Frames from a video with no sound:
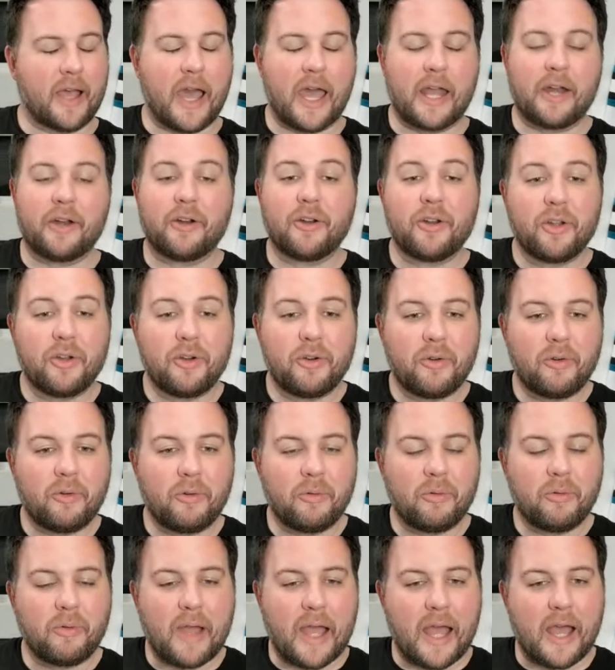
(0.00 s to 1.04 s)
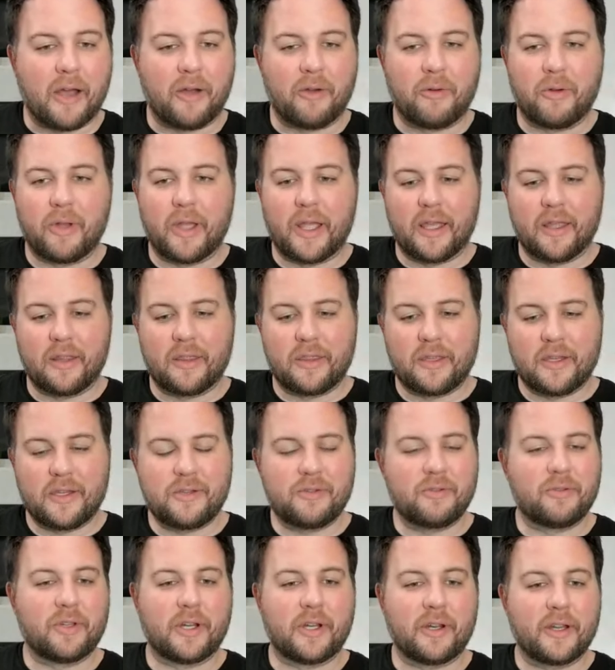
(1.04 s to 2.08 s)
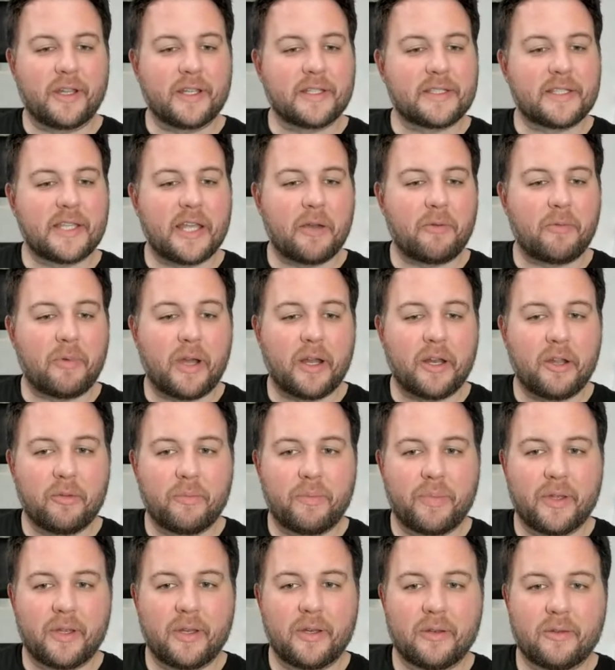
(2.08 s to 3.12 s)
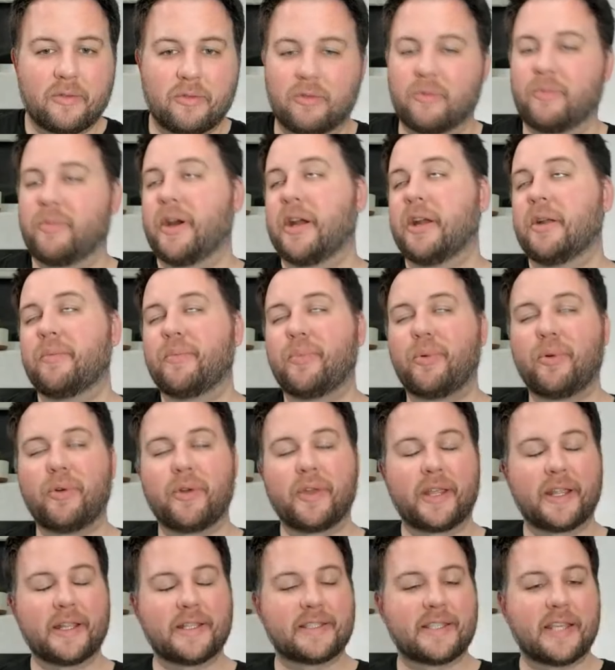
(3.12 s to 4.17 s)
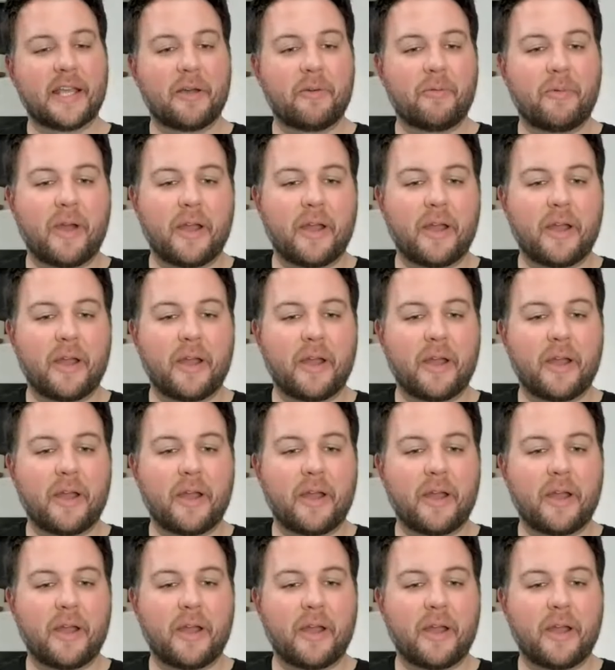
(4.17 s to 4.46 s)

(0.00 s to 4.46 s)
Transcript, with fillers: I don't know how Anthony Duclair gets that wide open or Brayden Point gets that